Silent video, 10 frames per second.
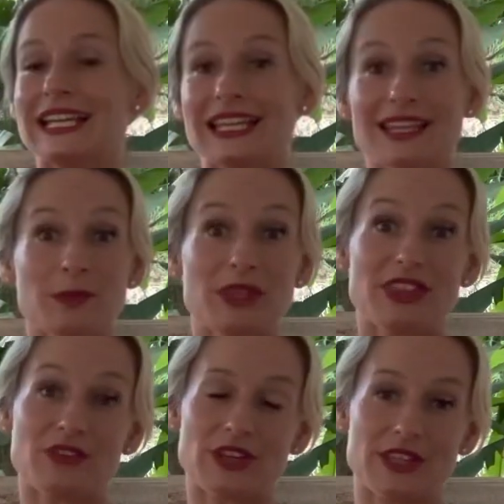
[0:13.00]
A little bit
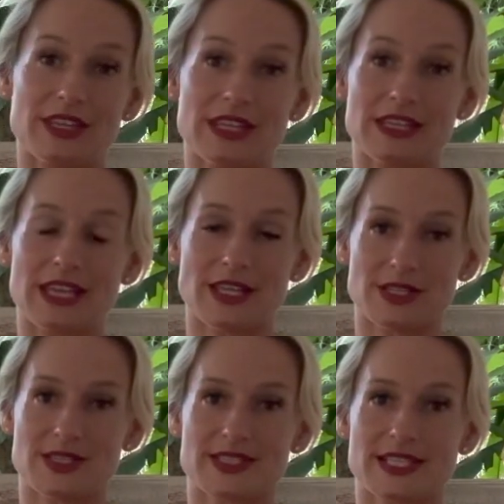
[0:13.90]
different than the
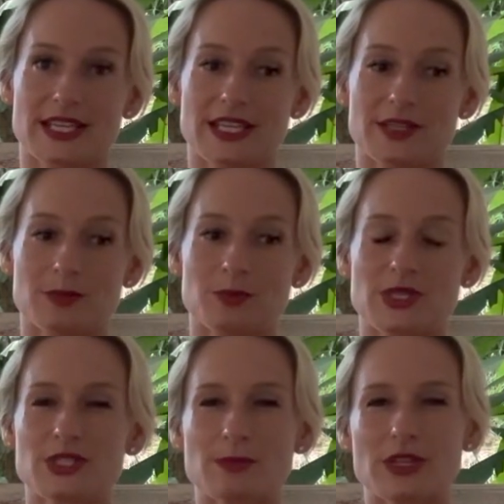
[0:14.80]
others, and
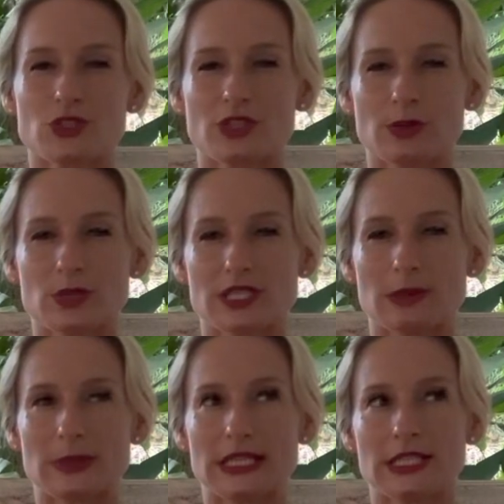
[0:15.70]
because my journey was a little
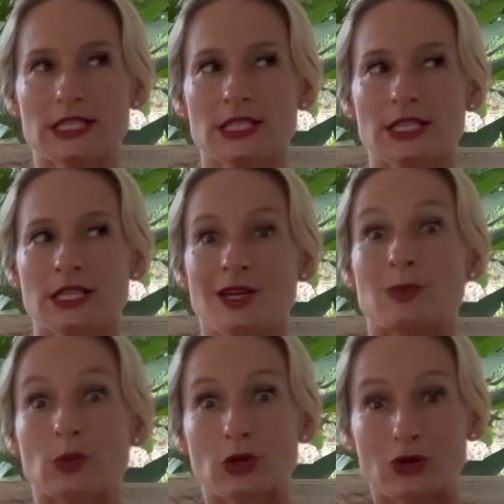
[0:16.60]
bit
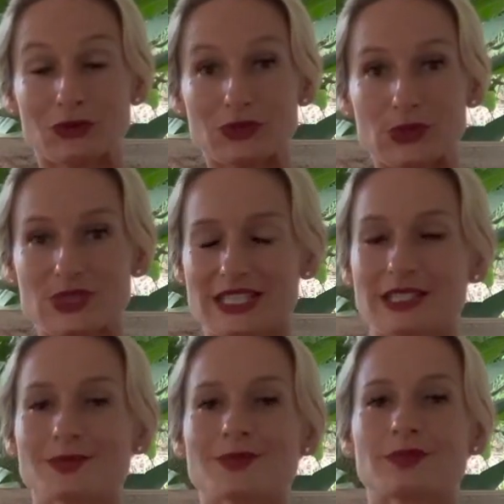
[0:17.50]
more
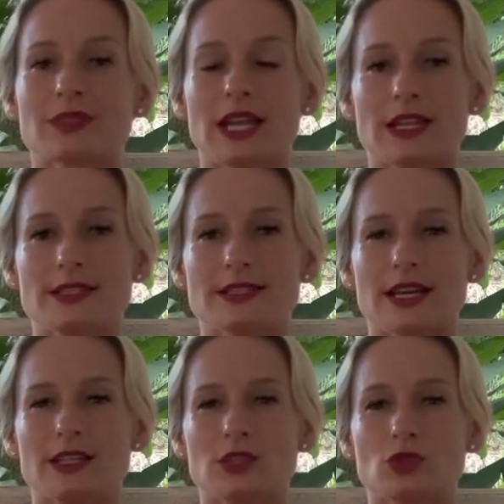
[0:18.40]
confusing, I
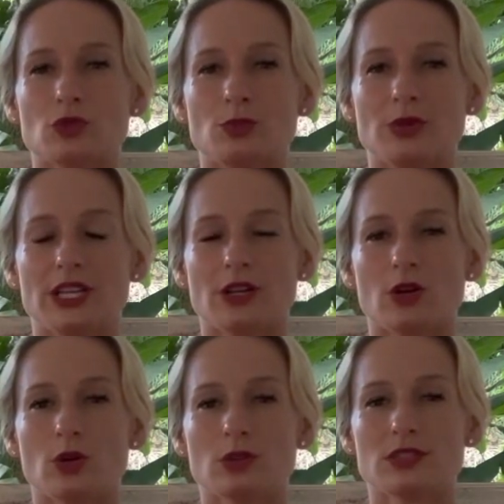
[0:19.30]
decided to bring
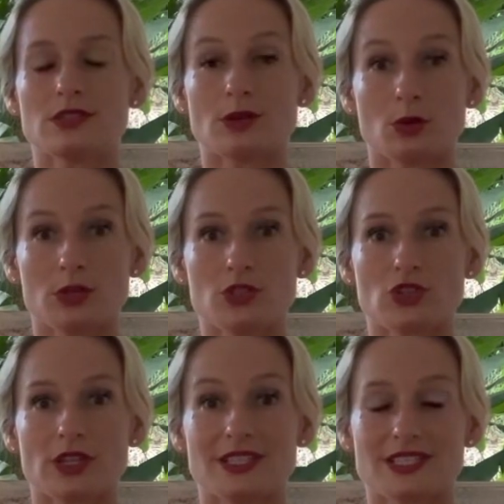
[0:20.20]
all this knowledge
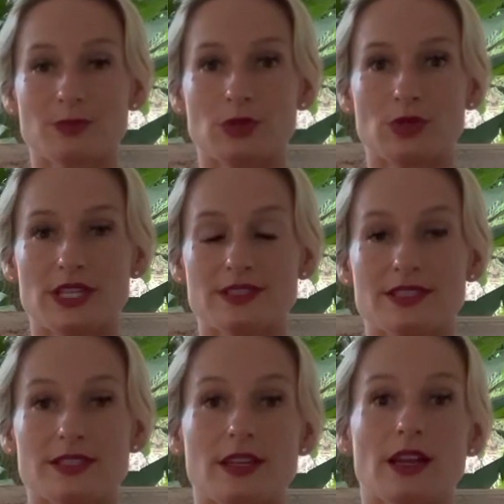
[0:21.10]
and experiences
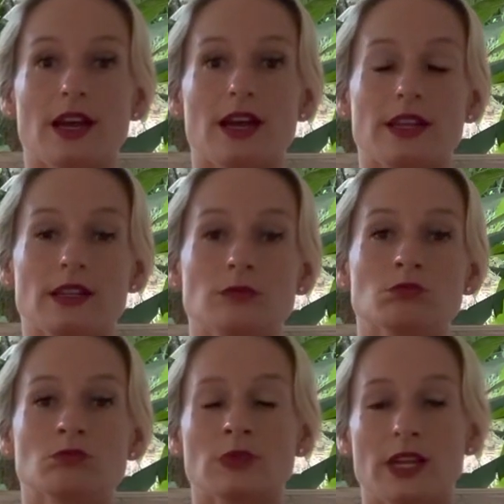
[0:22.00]
that I
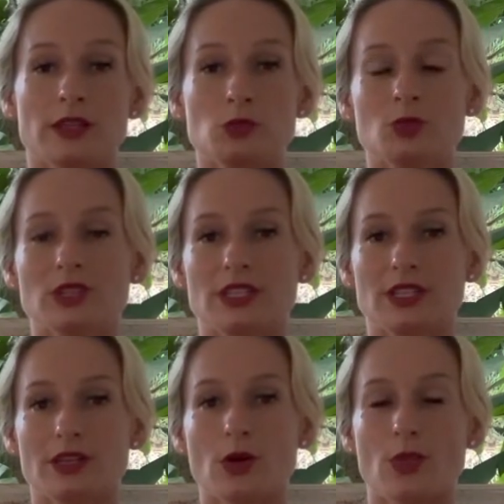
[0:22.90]

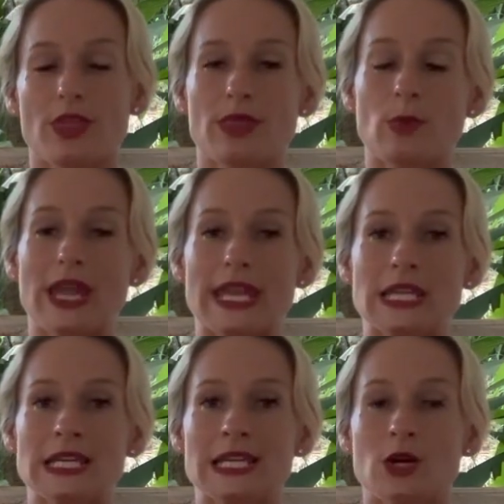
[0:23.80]
accumulated on
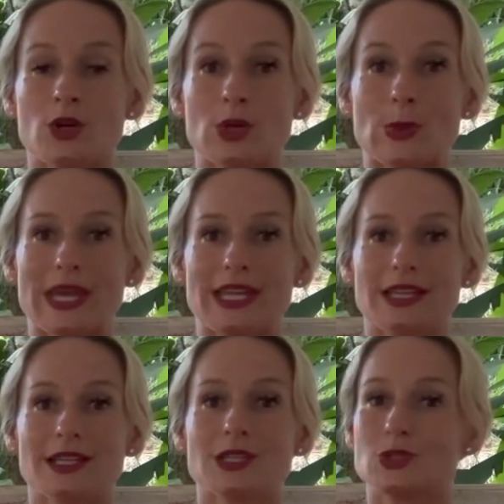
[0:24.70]
the way
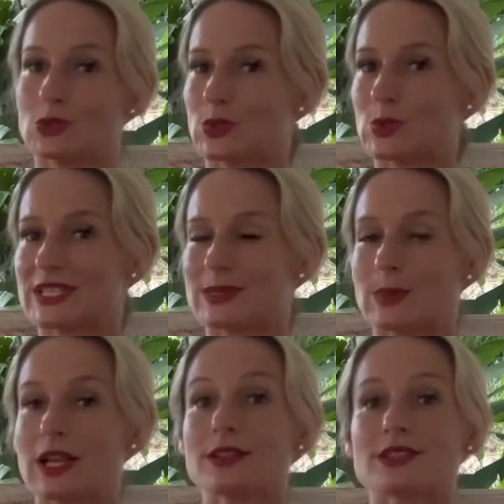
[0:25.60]
to you as
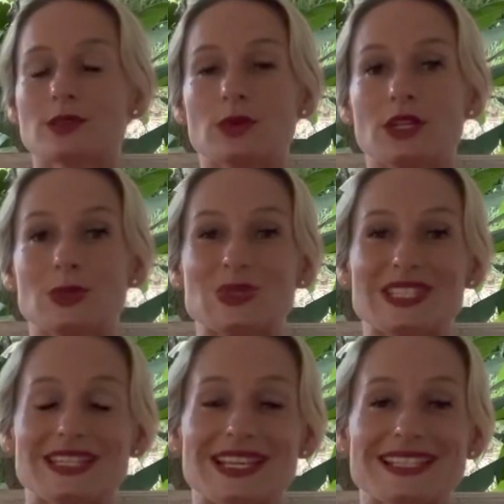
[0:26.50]
well, so that you use it
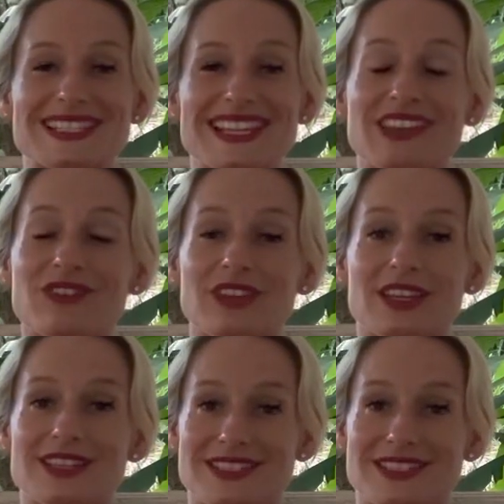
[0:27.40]
as safely